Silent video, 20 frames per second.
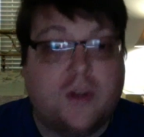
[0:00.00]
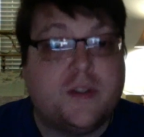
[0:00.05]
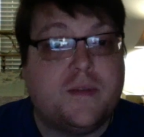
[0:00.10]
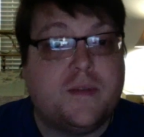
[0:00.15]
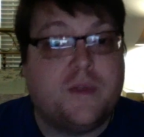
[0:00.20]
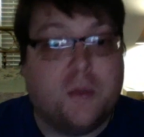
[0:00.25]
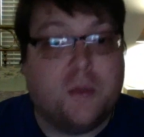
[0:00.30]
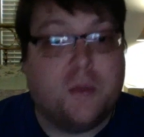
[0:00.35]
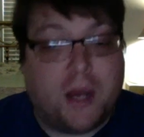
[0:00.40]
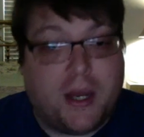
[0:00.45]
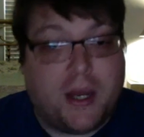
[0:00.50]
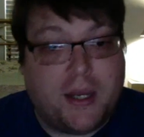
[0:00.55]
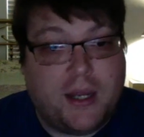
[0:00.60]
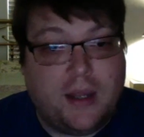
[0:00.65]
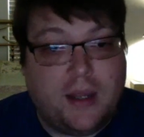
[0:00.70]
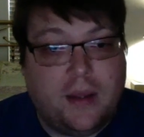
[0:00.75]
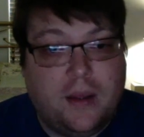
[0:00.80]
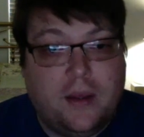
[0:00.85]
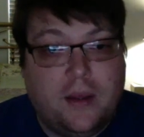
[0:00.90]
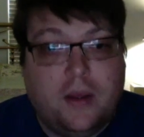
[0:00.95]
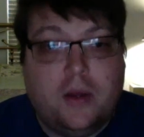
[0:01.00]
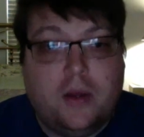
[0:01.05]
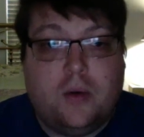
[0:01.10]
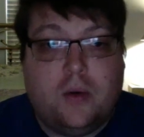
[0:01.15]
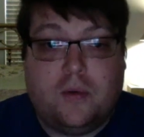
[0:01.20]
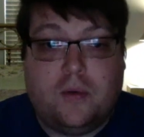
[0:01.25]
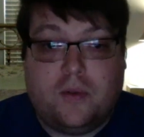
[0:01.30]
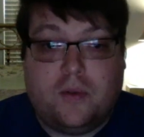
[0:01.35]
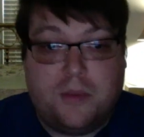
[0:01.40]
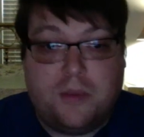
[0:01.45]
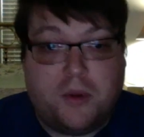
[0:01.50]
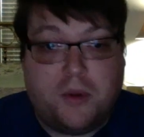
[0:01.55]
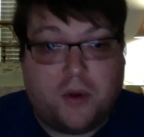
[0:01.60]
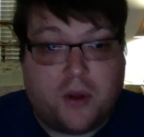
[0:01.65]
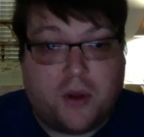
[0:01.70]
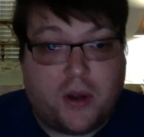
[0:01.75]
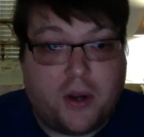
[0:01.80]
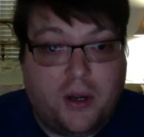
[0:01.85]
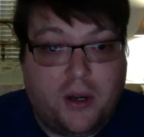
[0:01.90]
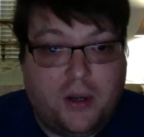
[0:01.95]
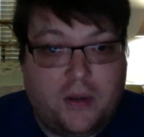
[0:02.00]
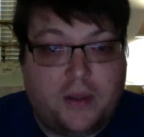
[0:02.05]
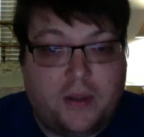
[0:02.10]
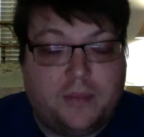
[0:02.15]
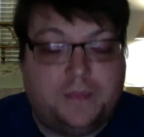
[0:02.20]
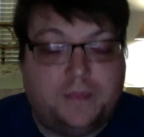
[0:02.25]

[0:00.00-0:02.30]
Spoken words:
of your body or from your heart,